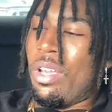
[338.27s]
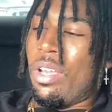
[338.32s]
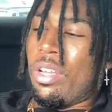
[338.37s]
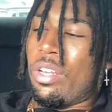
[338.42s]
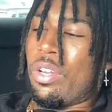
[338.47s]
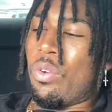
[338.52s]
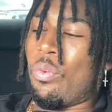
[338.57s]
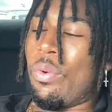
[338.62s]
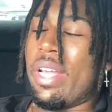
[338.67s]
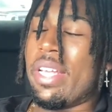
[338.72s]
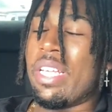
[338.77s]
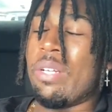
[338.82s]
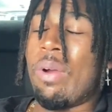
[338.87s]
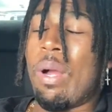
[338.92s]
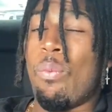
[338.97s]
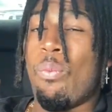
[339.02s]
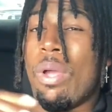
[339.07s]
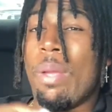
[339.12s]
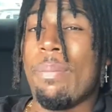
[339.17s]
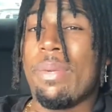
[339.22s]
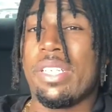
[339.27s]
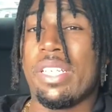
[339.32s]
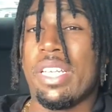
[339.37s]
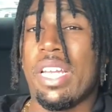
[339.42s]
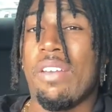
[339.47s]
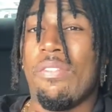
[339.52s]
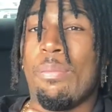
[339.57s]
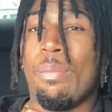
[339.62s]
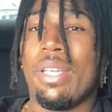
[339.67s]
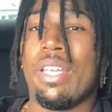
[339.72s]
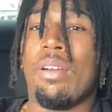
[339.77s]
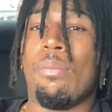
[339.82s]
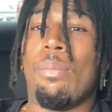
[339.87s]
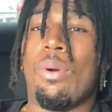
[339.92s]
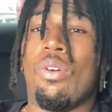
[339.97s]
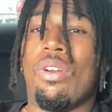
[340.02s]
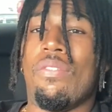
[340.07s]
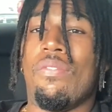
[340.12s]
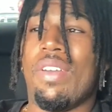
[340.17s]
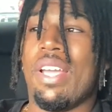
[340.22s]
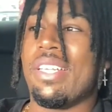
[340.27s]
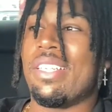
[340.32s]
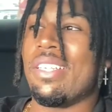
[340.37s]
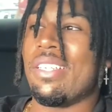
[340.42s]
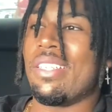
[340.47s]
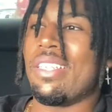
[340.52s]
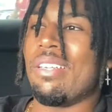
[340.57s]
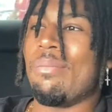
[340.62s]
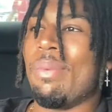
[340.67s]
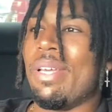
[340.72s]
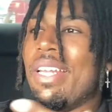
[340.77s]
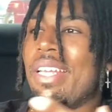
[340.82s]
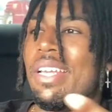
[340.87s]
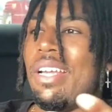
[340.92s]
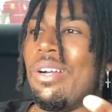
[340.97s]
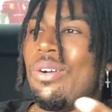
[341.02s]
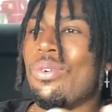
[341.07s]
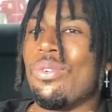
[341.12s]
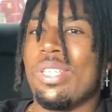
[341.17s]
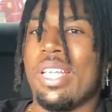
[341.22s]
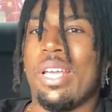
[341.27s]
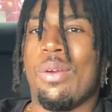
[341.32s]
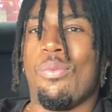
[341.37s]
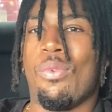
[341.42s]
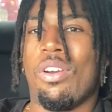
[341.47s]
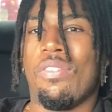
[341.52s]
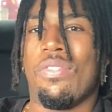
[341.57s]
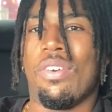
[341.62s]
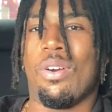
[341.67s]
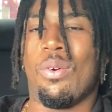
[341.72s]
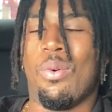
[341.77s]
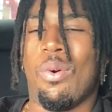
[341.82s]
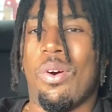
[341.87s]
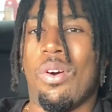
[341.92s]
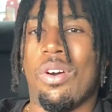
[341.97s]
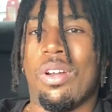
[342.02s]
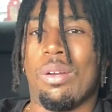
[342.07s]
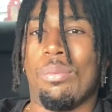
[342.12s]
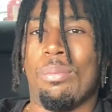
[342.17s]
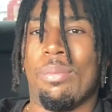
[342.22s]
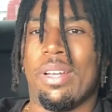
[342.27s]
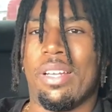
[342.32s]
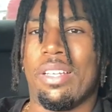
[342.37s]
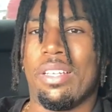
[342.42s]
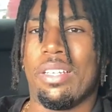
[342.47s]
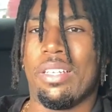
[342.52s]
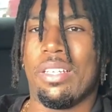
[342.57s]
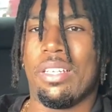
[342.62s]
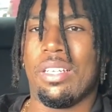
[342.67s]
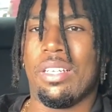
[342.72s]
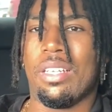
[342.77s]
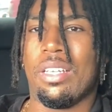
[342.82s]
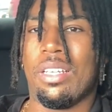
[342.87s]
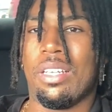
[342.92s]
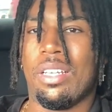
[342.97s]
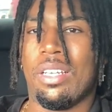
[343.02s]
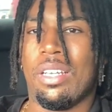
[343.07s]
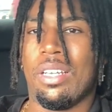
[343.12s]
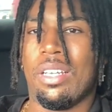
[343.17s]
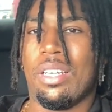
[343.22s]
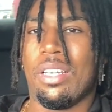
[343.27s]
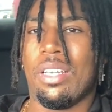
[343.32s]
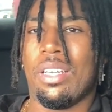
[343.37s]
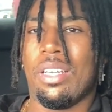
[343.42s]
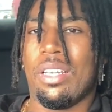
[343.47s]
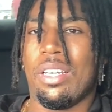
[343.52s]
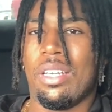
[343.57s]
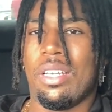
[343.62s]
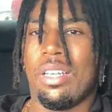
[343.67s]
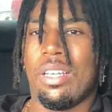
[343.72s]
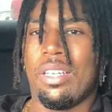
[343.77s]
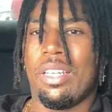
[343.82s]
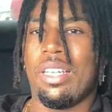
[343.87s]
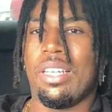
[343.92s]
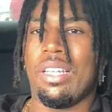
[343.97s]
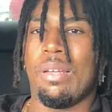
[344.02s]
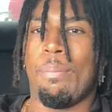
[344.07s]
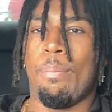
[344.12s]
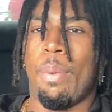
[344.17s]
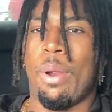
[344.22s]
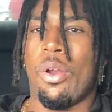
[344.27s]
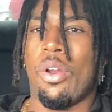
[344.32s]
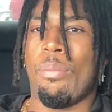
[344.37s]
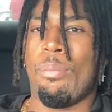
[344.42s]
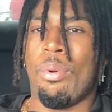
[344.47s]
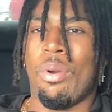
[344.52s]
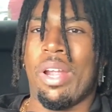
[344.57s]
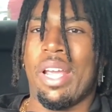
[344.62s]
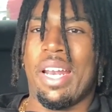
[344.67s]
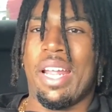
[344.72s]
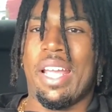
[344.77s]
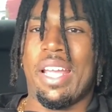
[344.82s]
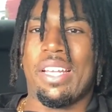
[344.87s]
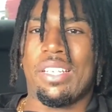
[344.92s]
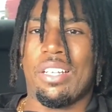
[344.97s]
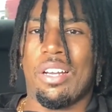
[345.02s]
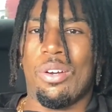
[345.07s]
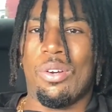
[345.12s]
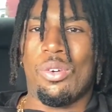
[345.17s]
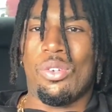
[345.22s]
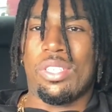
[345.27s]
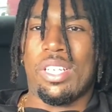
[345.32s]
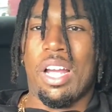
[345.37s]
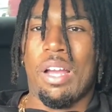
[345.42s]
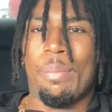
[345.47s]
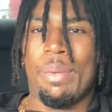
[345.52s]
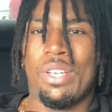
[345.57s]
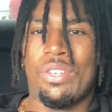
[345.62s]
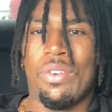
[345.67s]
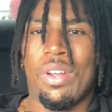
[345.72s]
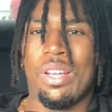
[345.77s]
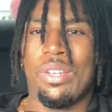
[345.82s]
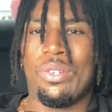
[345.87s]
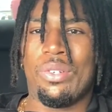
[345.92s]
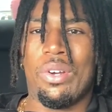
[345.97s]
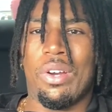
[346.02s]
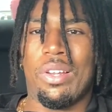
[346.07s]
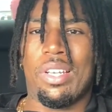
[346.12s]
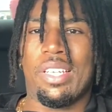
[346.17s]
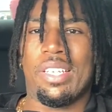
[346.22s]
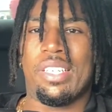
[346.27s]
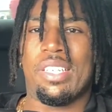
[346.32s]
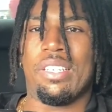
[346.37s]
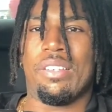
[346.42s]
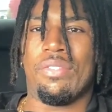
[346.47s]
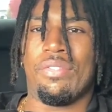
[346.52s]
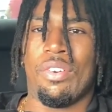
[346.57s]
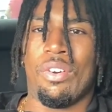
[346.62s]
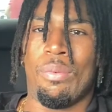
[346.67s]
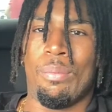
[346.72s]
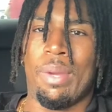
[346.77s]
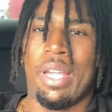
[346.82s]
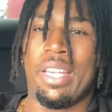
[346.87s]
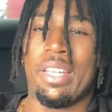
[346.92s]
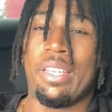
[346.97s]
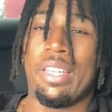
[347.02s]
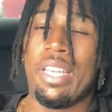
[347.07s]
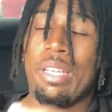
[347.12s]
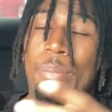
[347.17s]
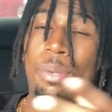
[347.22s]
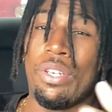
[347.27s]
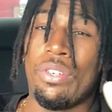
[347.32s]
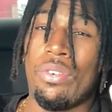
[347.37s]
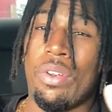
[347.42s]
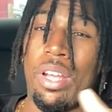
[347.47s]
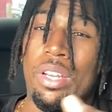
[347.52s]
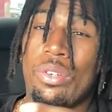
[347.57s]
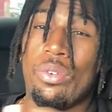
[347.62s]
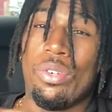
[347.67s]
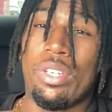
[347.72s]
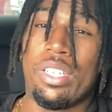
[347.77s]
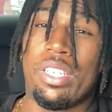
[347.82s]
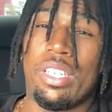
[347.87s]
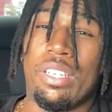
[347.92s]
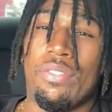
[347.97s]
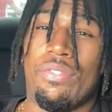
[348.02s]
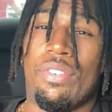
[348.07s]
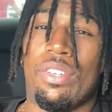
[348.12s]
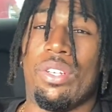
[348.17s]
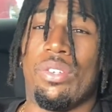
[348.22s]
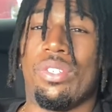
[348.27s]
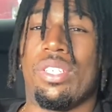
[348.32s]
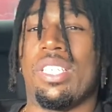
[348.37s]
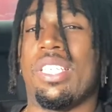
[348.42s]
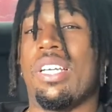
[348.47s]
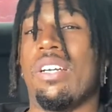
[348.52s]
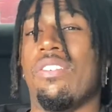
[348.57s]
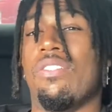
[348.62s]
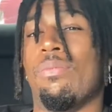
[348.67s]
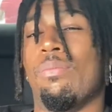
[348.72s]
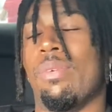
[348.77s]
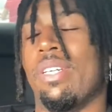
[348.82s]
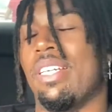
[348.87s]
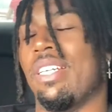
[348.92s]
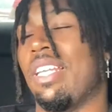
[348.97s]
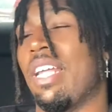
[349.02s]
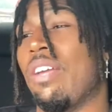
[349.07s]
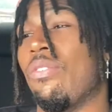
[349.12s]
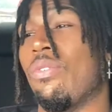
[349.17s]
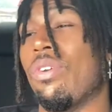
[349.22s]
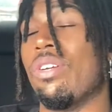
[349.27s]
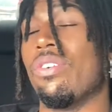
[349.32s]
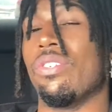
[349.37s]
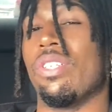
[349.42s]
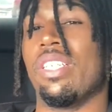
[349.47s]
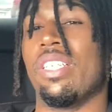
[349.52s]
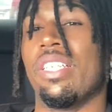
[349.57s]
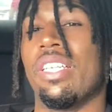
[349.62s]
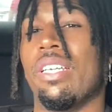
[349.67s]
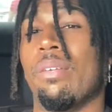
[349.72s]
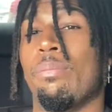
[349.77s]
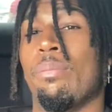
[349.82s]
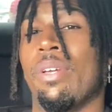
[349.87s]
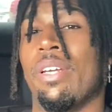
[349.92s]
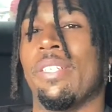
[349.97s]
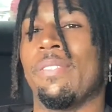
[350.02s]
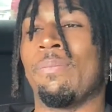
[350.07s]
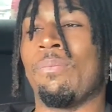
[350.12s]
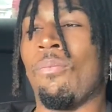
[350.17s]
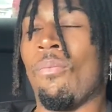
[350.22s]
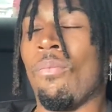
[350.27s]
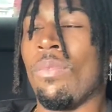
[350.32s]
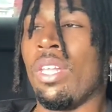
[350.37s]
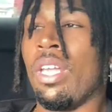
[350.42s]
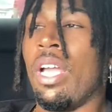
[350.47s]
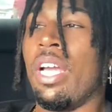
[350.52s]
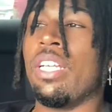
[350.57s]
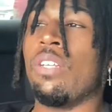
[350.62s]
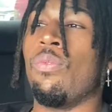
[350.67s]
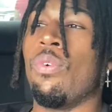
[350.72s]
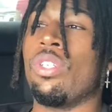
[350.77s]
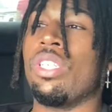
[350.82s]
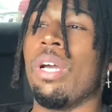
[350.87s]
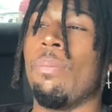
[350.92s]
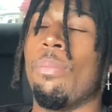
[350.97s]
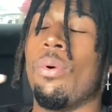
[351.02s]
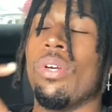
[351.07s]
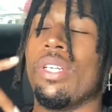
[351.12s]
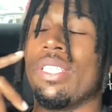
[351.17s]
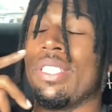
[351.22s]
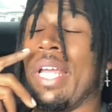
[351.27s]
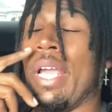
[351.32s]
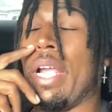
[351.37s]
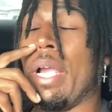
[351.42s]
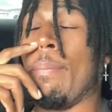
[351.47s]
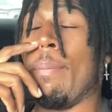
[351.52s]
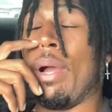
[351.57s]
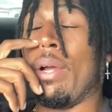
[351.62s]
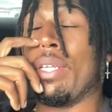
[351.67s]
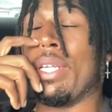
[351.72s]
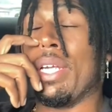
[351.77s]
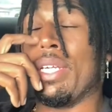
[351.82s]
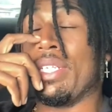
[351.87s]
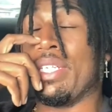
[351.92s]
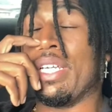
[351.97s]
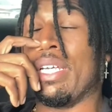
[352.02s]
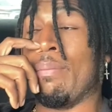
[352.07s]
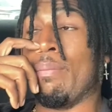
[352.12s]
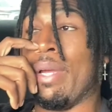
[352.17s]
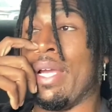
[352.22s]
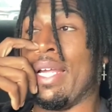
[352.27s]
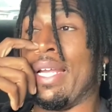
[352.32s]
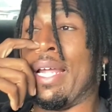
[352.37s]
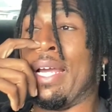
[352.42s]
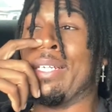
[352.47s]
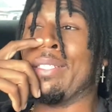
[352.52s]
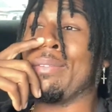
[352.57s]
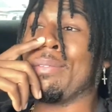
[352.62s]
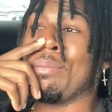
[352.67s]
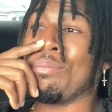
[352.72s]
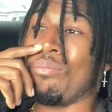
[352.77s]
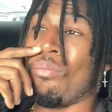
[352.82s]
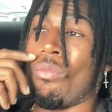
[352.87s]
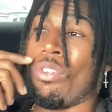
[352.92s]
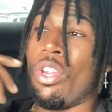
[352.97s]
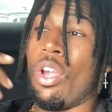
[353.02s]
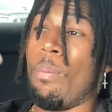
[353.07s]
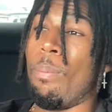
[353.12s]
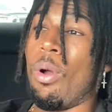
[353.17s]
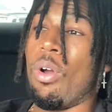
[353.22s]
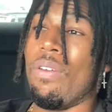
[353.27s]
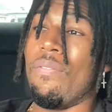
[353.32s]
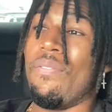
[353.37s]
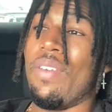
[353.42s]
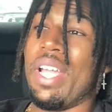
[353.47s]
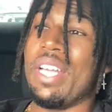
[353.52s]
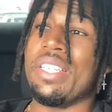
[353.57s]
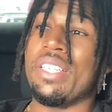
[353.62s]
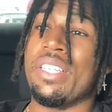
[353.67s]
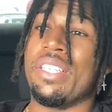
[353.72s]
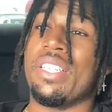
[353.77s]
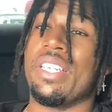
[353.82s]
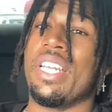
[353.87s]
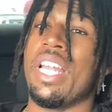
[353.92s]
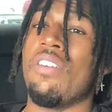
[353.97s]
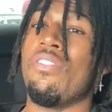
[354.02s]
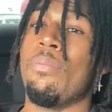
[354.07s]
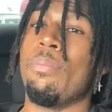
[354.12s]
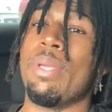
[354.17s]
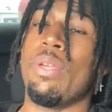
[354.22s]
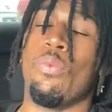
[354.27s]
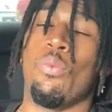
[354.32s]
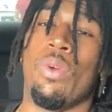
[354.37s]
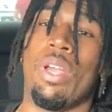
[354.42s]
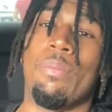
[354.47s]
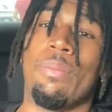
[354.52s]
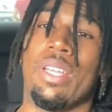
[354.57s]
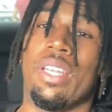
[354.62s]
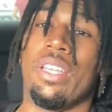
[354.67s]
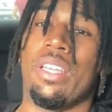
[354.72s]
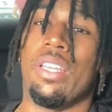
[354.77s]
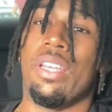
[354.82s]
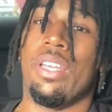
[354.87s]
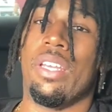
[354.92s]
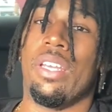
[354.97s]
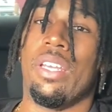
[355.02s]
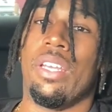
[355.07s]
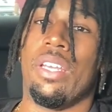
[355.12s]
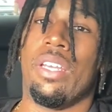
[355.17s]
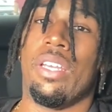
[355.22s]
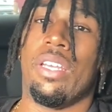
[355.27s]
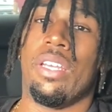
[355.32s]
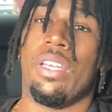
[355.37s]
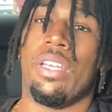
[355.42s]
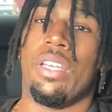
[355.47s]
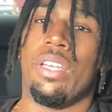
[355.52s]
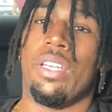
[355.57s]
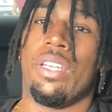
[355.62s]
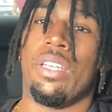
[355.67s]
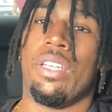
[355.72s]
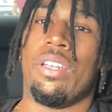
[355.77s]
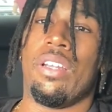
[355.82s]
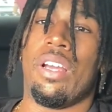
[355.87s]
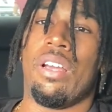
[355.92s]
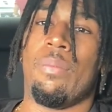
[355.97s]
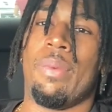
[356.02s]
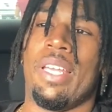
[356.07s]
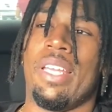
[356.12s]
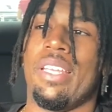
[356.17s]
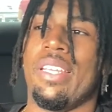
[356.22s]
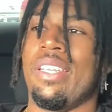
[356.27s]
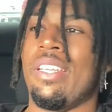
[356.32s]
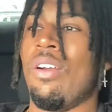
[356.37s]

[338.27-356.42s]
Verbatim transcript: The reason why women should never be your motivation, so many hoes ain't worth a quarter, man. You little bird brain ass hoes, y'all be trying to do all this shit for, man. You need to be trying to do this shit for yourself, man. Like real shit, man. I just want y'all boys think about that shit, man. Like your motivation should never be women. You know what I mean?